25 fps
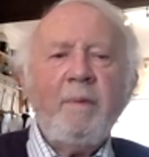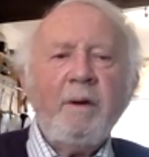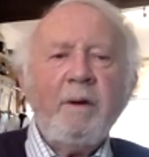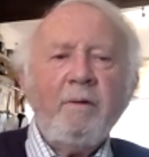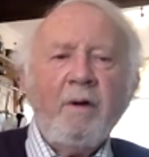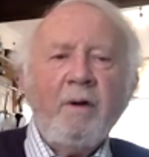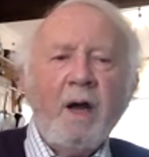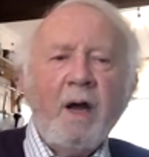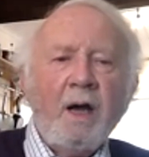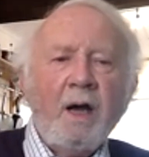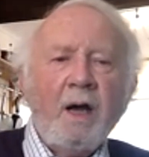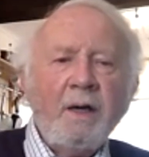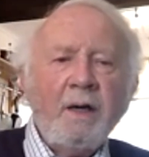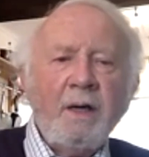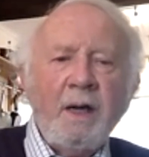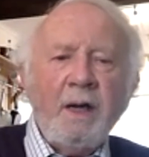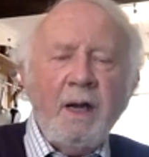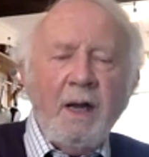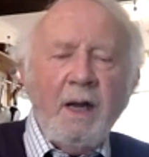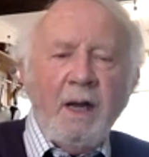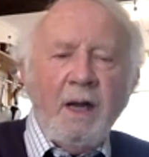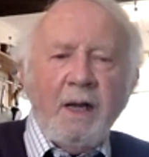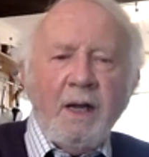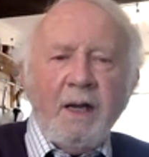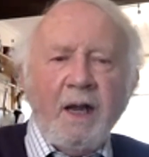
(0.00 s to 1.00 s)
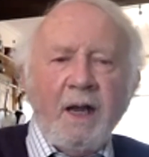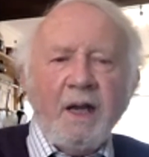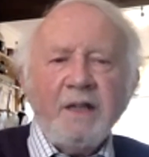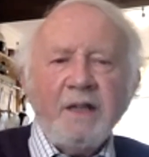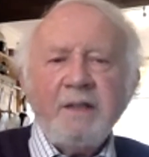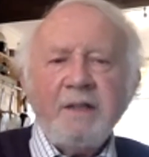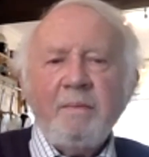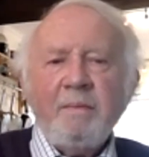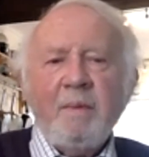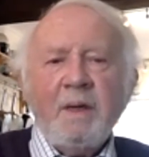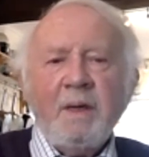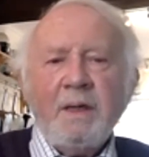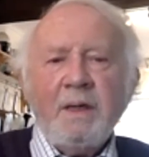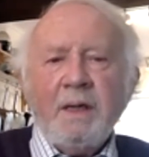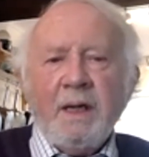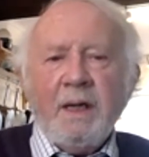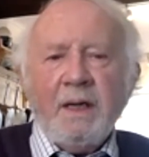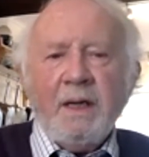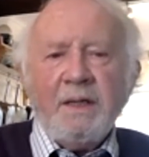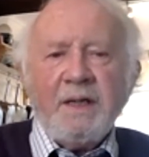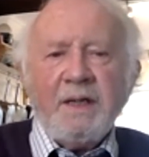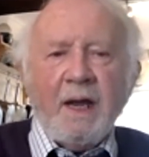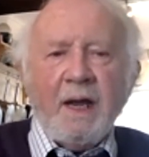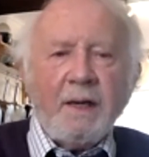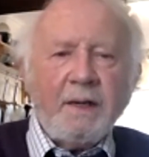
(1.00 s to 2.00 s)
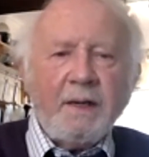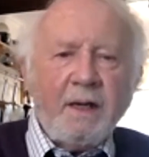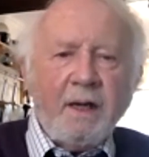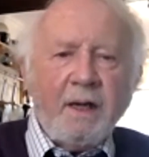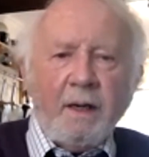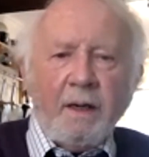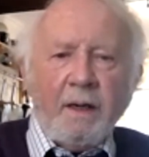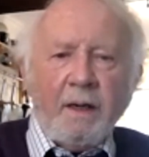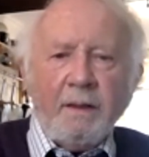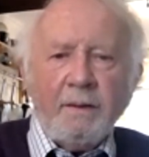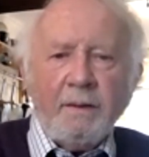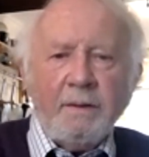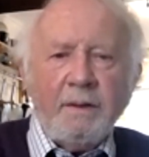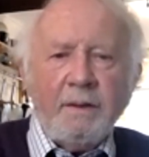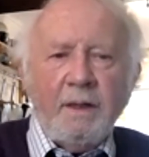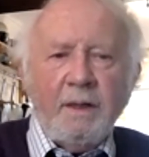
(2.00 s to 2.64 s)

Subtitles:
Iran, Yasmin Izadka.